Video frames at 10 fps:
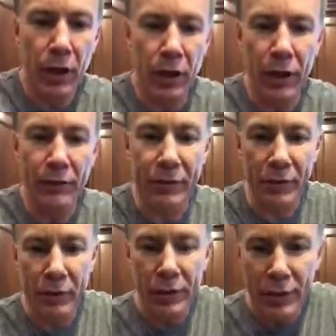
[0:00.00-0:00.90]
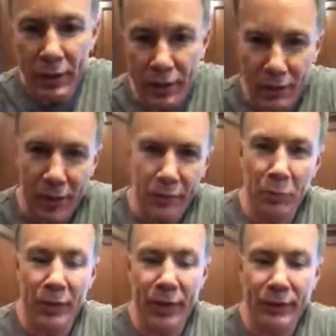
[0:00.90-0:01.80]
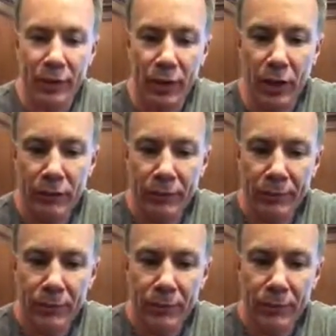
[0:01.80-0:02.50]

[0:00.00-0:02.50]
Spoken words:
all I have to do is cut the plastic off